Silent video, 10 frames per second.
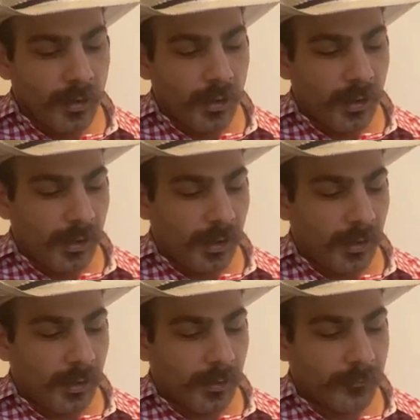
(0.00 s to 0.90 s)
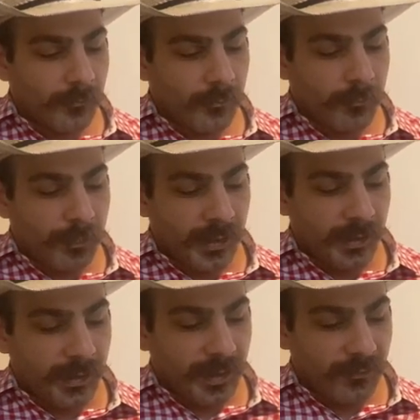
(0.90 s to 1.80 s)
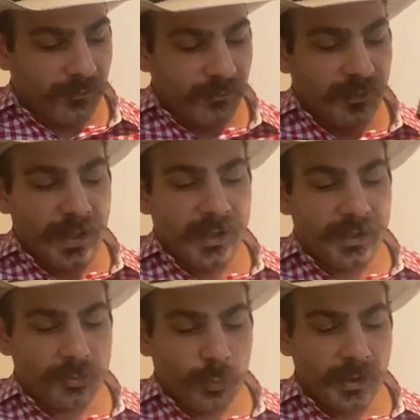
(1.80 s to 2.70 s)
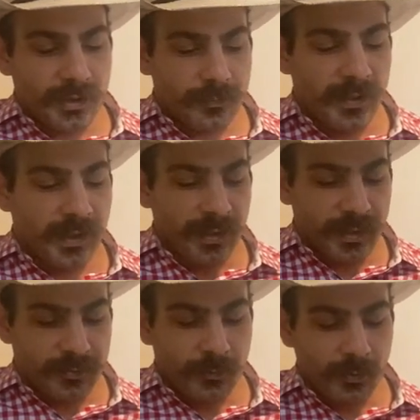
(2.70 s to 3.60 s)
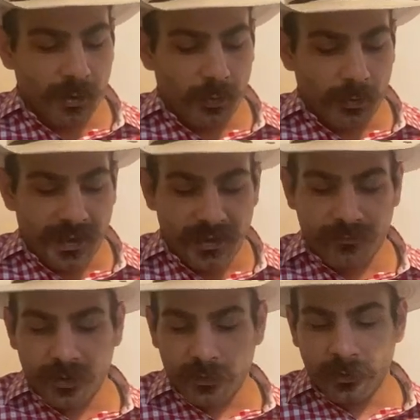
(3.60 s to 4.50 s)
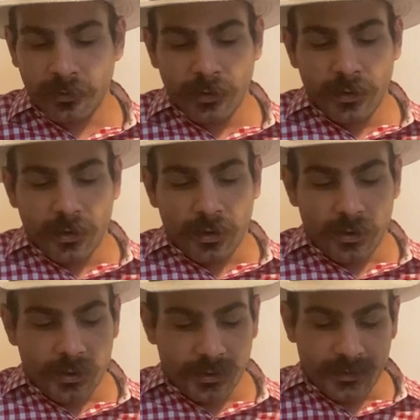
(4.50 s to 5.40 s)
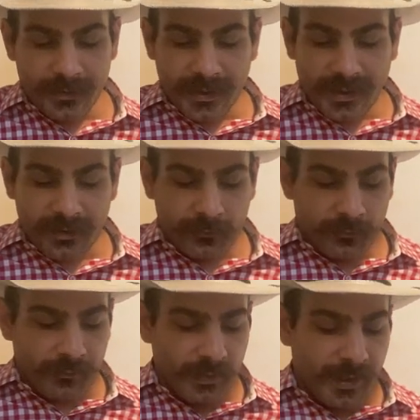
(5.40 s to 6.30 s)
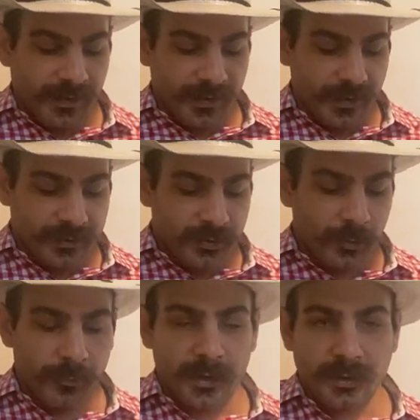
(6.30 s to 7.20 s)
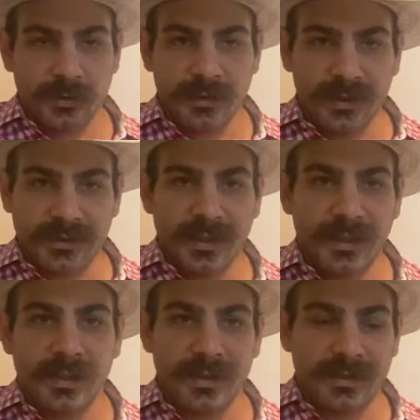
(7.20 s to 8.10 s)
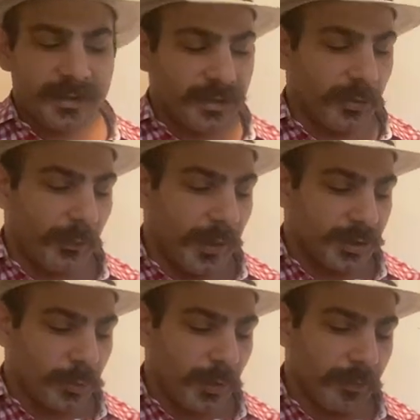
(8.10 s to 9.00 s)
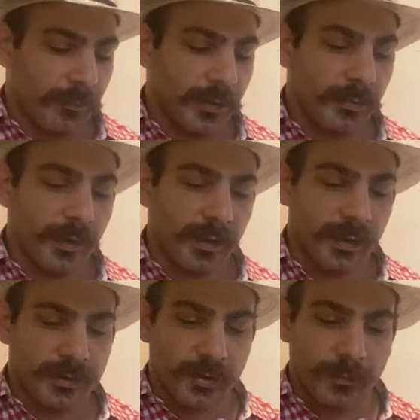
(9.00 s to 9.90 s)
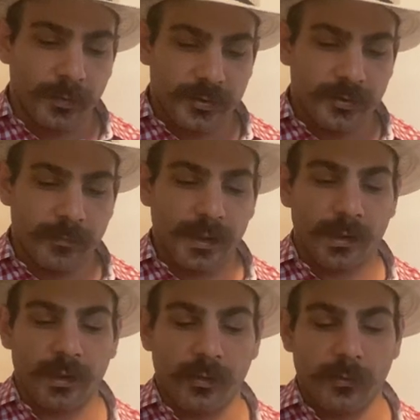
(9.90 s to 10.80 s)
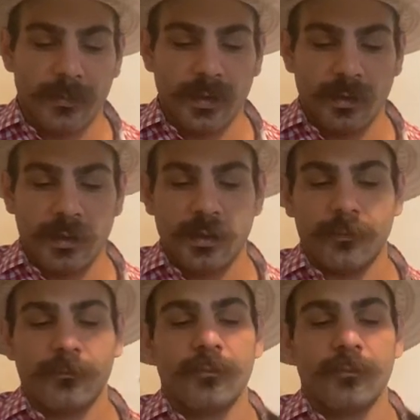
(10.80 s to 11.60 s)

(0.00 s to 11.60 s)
Uh, but if that is what is making this boot a little heavier, uh, I don't like that so much. They say that this is the ranch wear boot and it's supposed to be a little bit um,